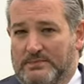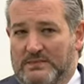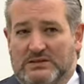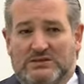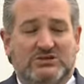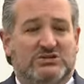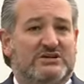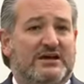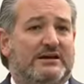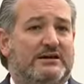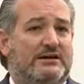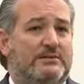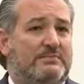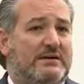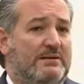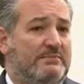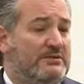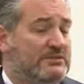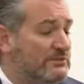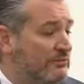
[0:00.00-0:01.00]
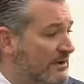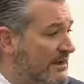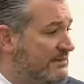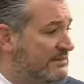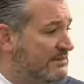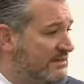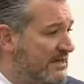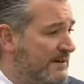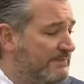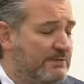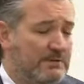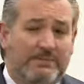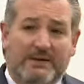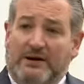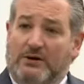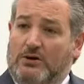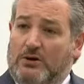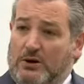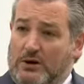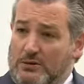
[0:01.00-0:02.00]
The Second Amendment, the right to keep and
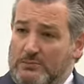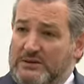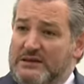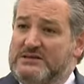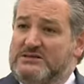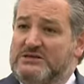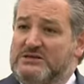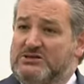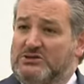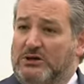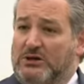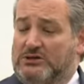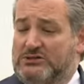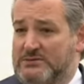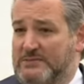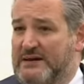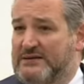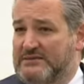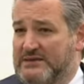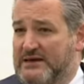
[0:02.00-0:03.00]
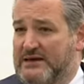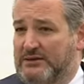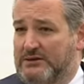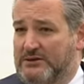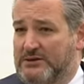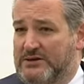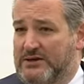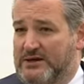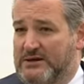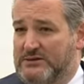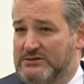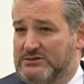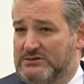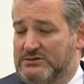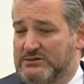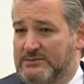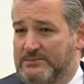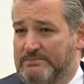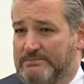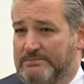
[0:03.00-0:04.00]
bear arms. Lindsey talked about the Heller case.